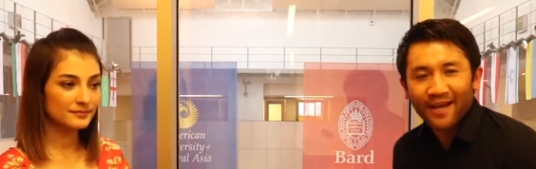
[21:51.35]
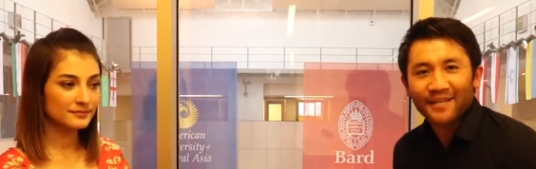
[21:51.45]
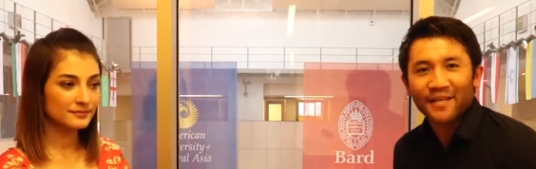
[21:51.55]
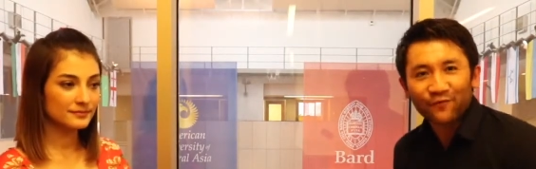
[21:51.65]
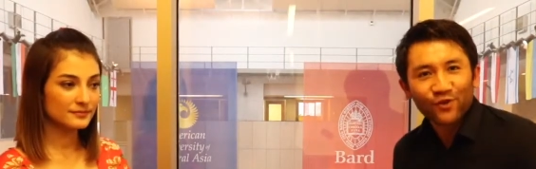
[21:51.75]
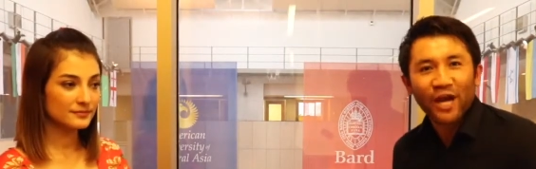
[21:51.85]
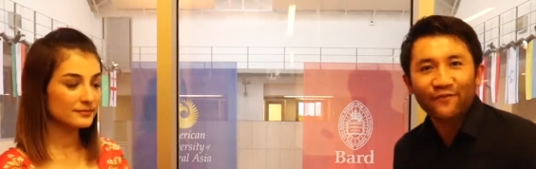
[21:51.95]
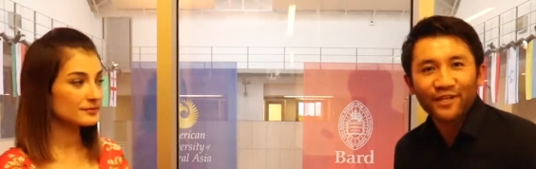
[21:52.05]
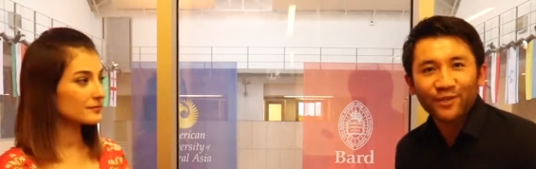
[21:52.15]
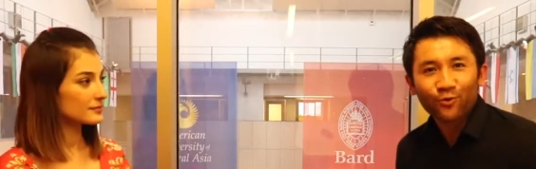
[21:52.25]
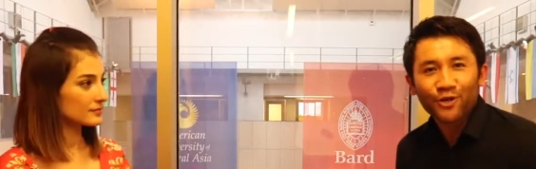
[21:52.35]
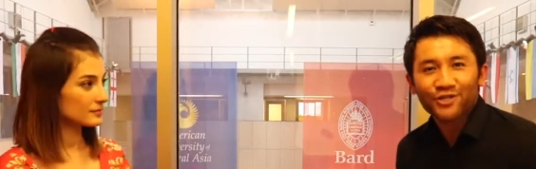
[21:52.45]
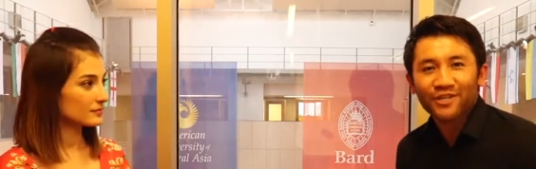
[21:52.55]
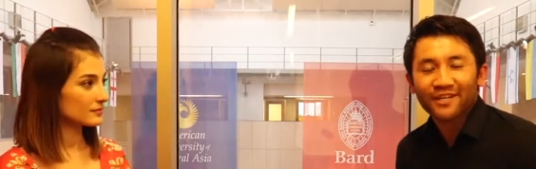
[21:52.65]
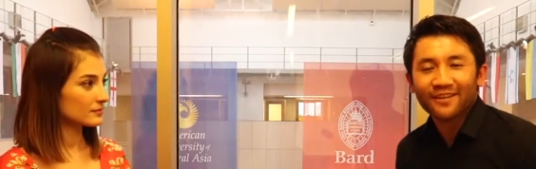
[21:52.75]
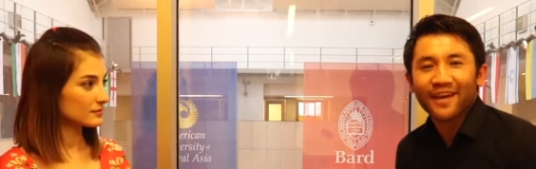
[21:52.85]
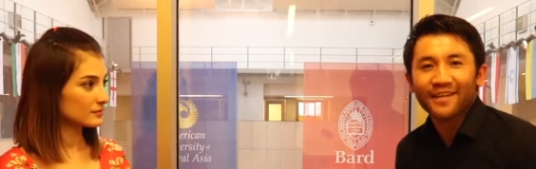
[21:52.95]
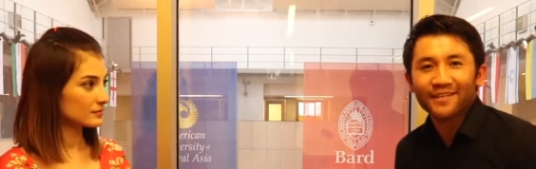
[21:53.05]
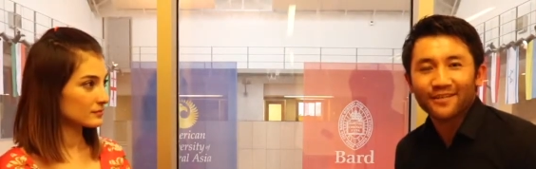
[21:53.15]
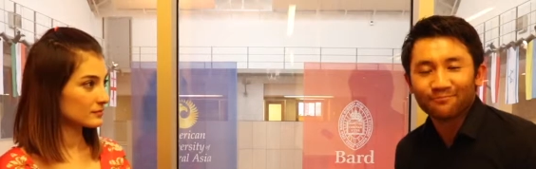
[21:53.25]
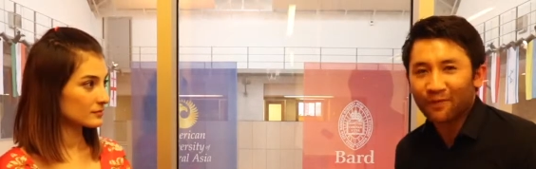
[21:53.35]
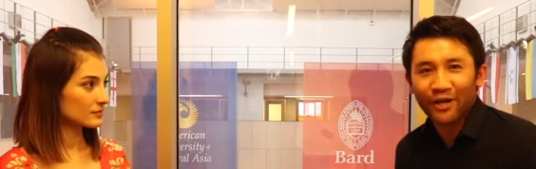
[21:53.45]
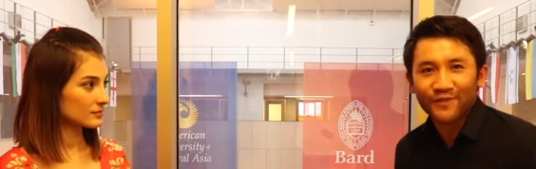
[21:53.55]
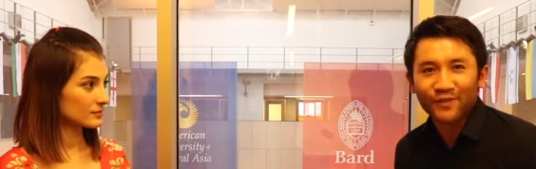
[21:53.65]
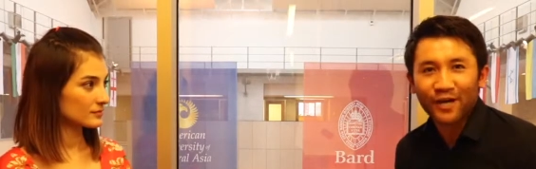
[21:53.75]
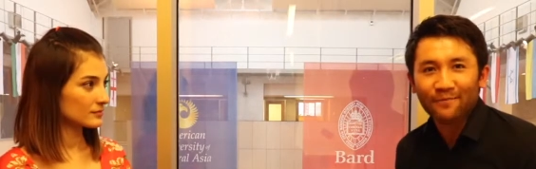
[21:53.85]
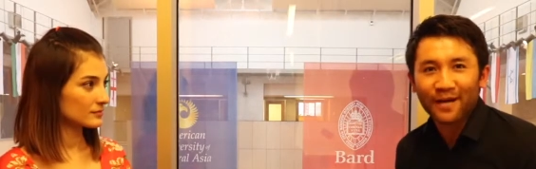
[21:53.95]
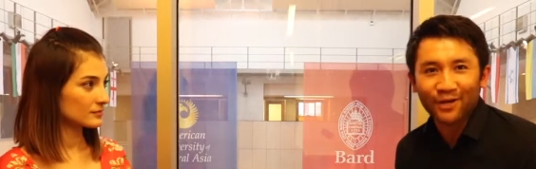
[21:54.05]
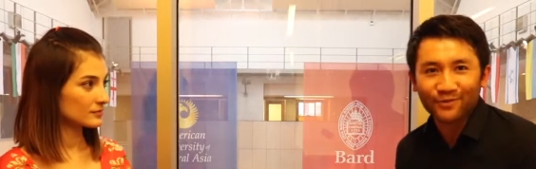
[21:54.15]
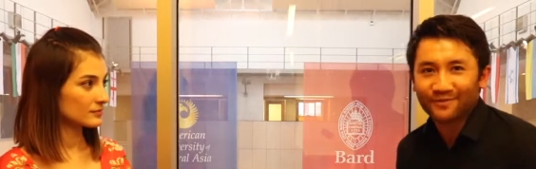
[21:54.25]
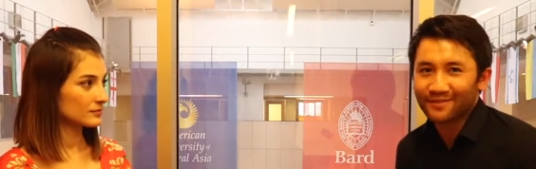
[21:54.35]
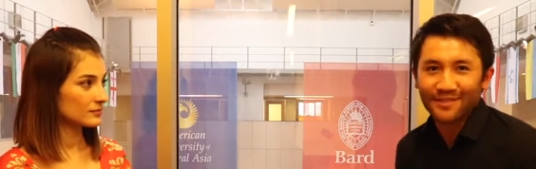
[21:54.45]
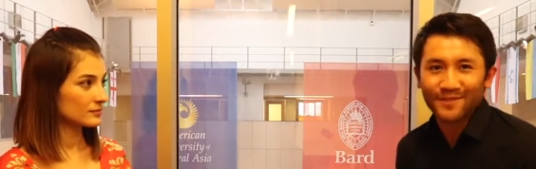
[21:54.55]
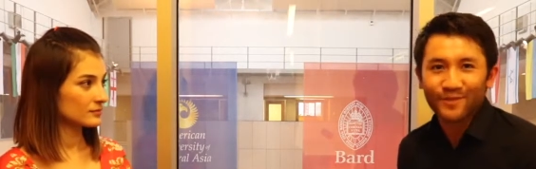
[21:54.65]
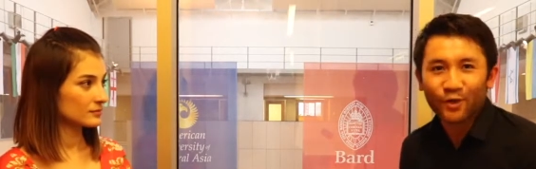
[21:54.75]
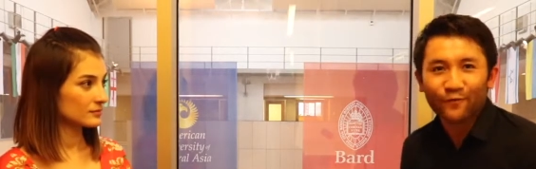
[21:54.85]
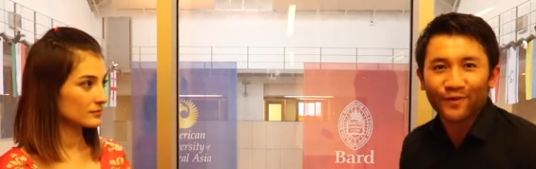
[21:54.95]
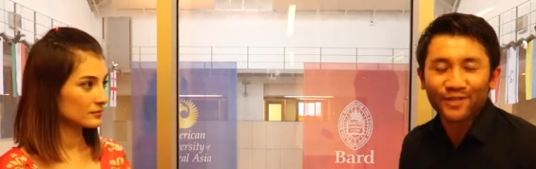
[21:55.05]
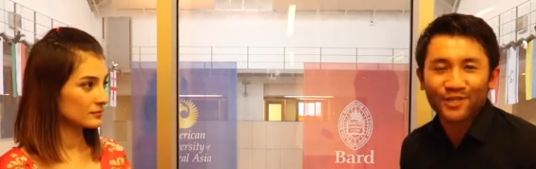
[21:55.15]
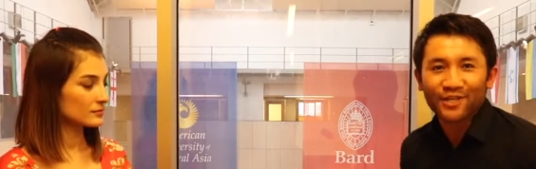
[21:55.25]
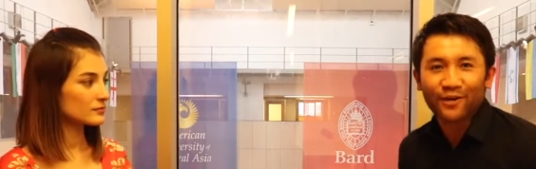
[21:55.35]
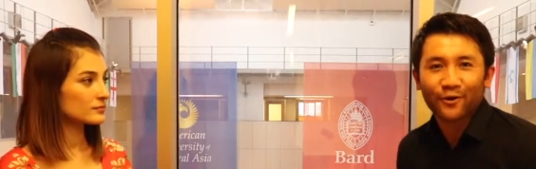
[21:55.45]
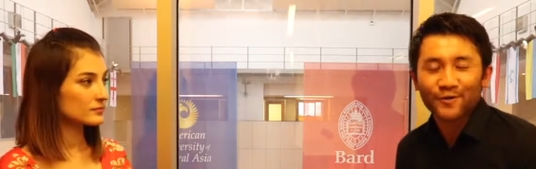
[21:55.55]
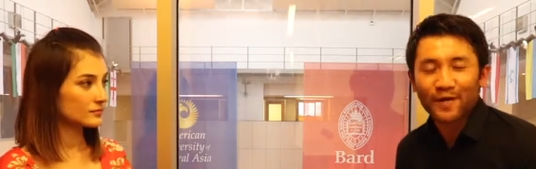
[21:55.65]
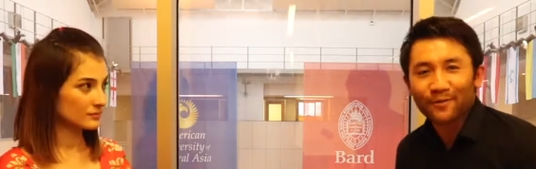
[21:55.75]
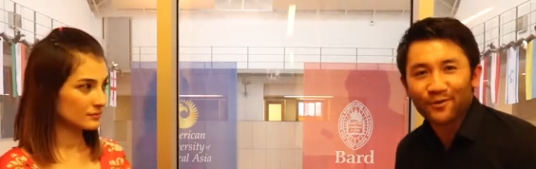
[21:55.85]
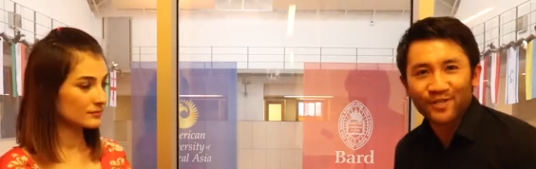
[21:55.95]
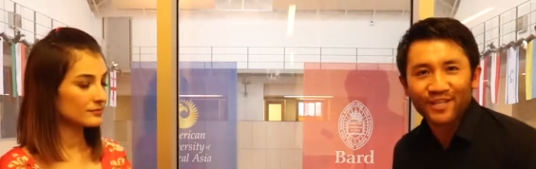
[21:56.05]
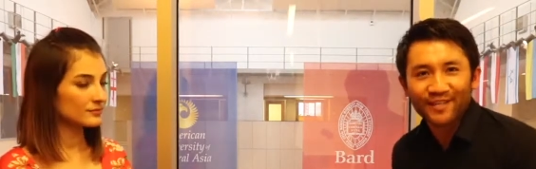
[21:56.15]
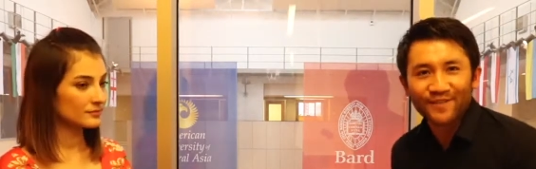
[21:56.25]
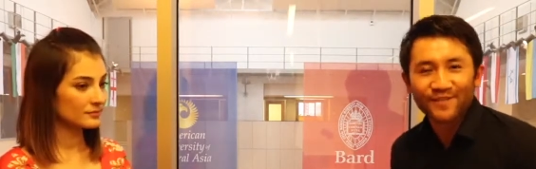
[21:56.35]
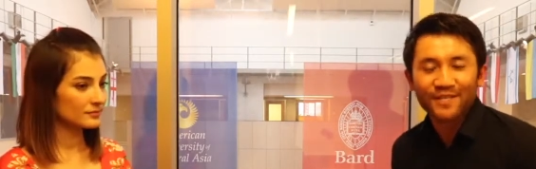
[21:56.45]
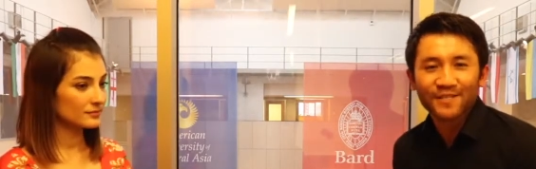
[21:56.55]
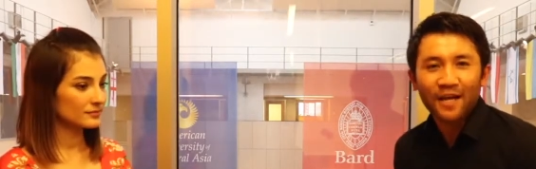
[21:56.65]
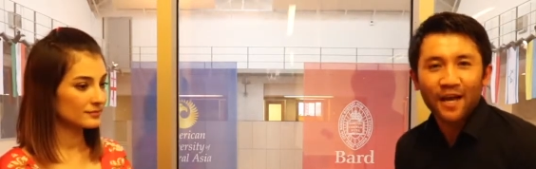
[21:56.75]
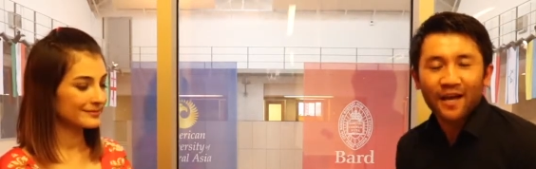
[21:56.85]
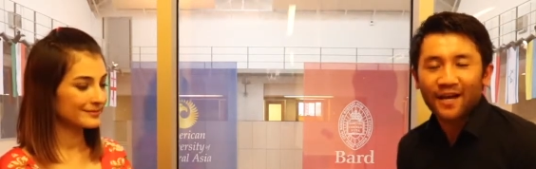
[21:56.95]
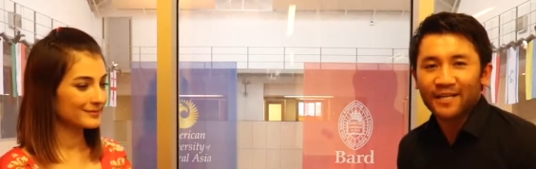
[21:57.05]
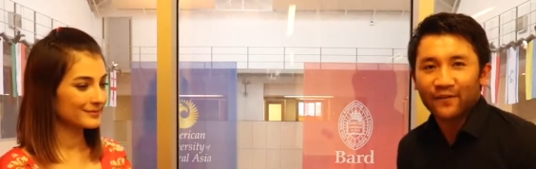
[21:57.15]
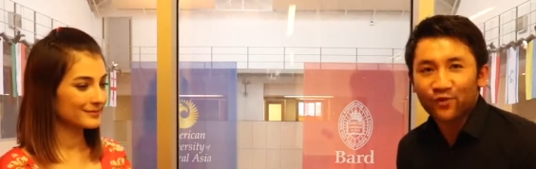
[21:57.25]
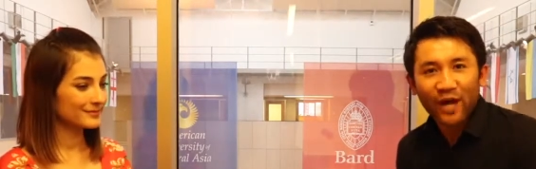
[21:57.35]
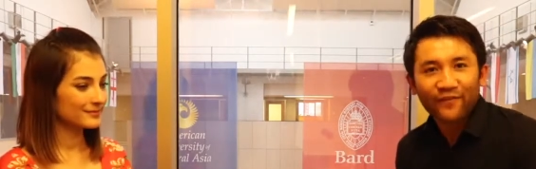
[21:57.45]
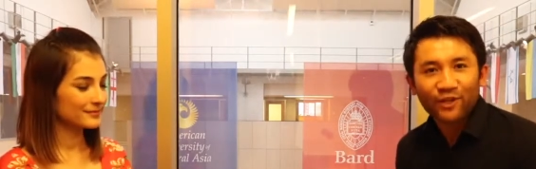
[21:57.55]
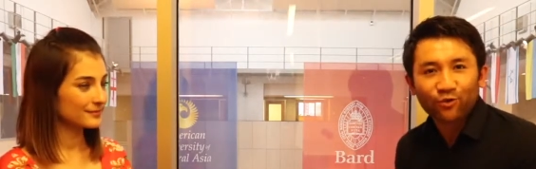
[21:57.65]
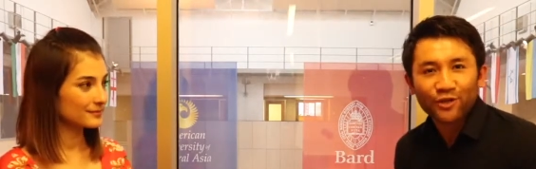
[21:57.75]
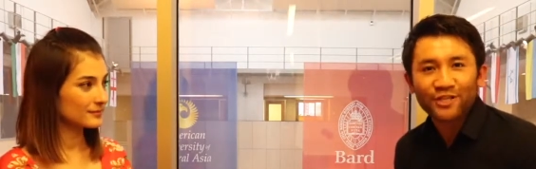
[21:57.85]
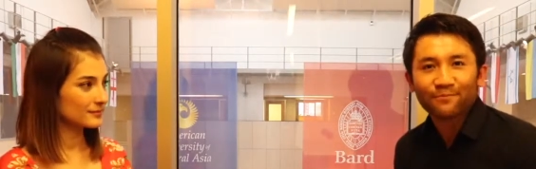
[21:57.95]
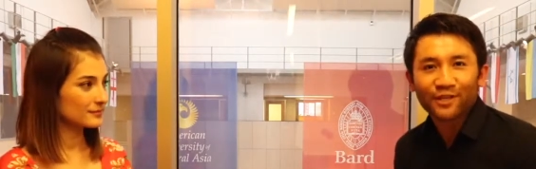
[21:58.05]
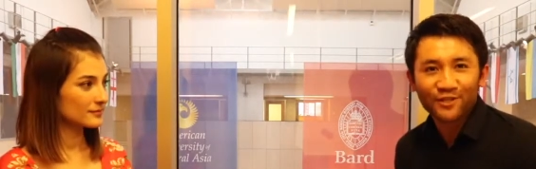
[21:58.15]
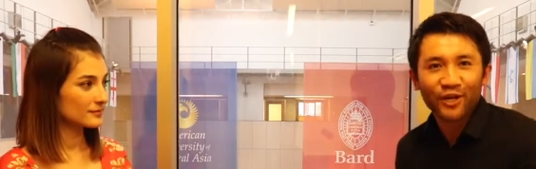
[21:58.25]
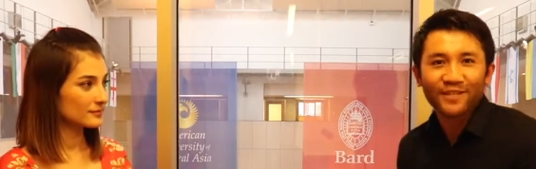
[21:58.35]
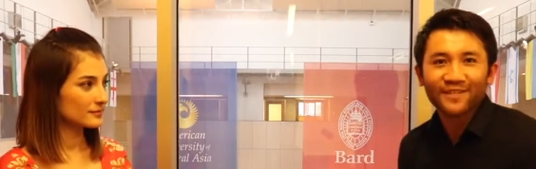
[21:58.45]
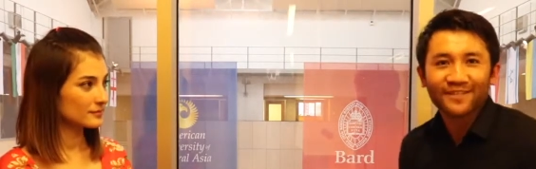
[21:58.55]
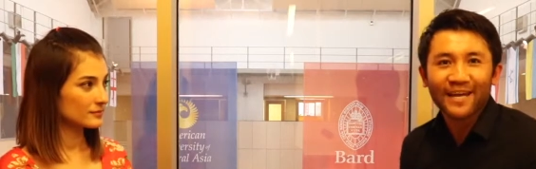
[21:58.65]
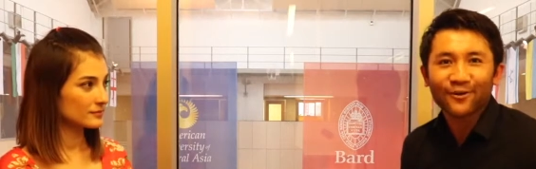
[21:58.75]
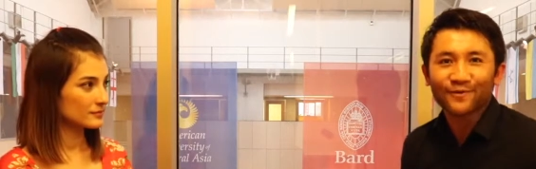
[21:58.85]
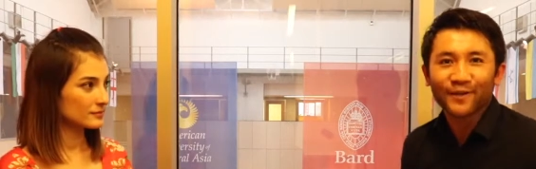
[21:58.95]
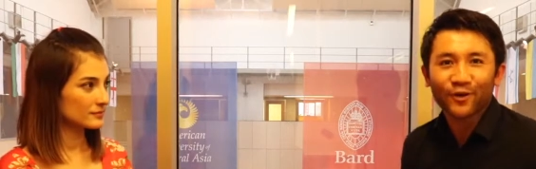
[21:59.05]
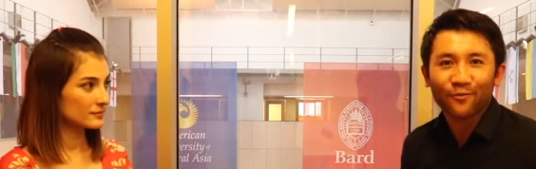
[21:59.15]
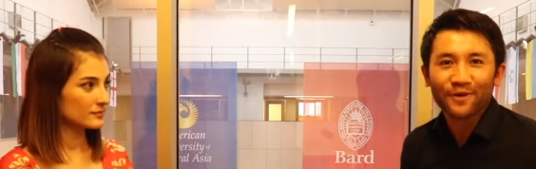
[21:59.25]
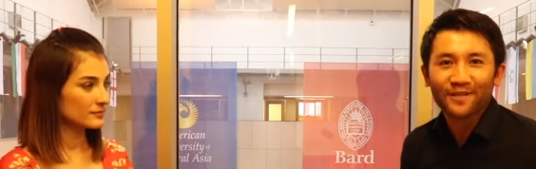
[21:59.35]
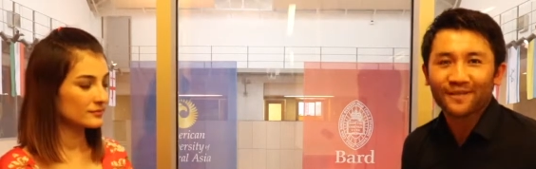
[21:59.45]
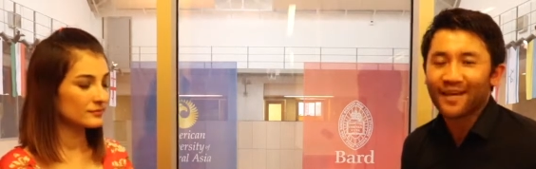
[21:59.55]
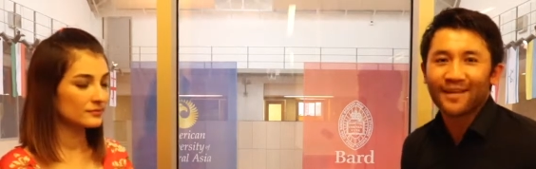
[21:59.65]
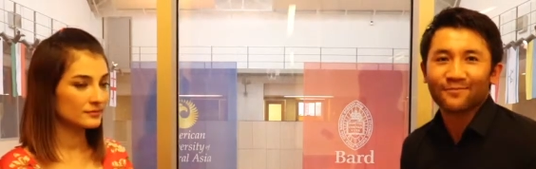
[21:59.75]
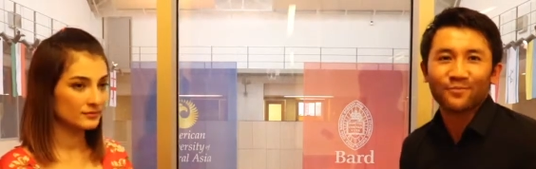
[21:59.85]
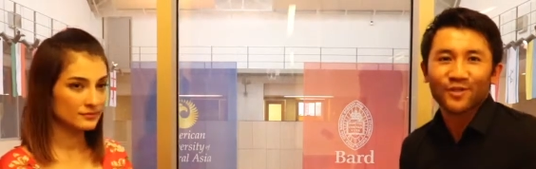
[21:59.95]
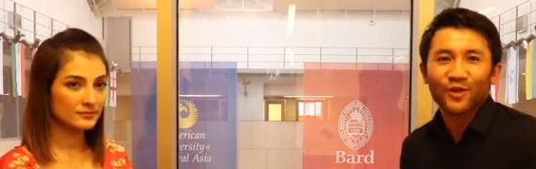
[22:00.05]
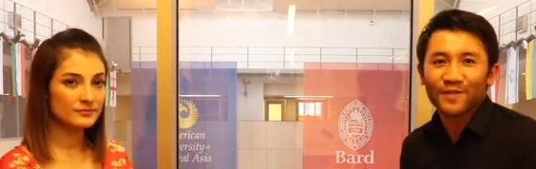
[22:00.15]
Speaker 1: And if you have any question, any idea about this conversation and also about senior thesis, and if you have any question, please write it down in the comment and Ms.